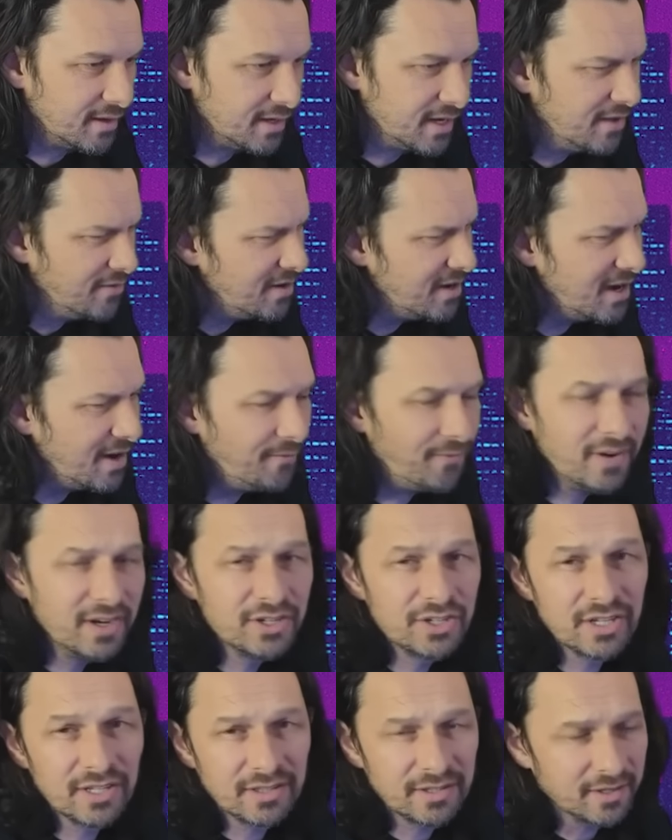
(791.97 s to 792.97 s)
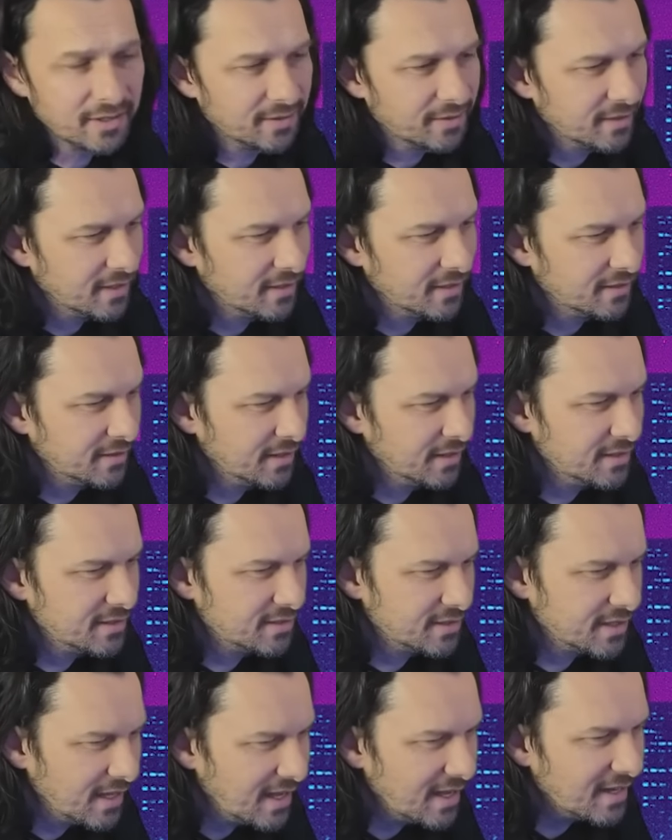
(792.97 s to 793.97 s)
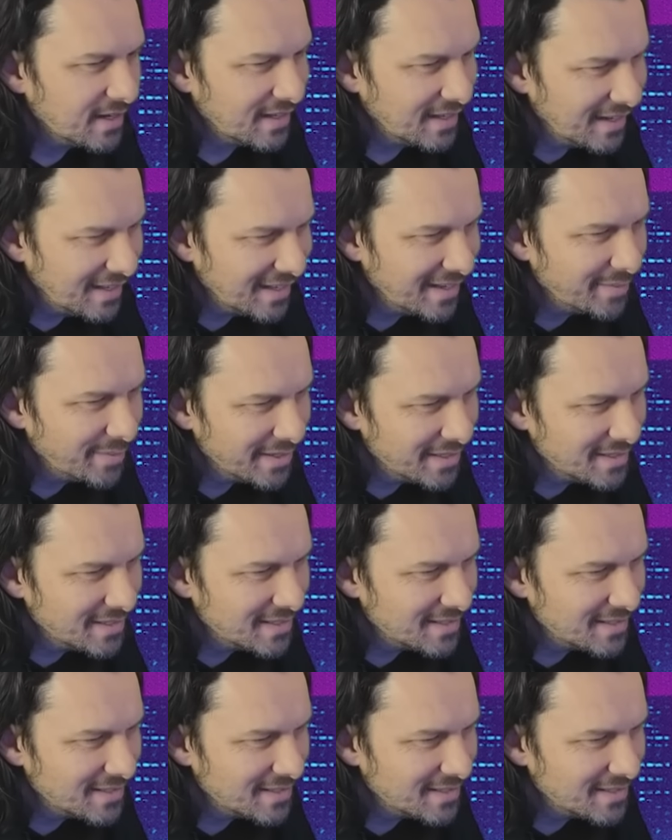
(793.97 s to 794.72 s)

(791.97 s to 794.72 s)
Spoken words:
Never ended up finishing it though. It did start getting a bit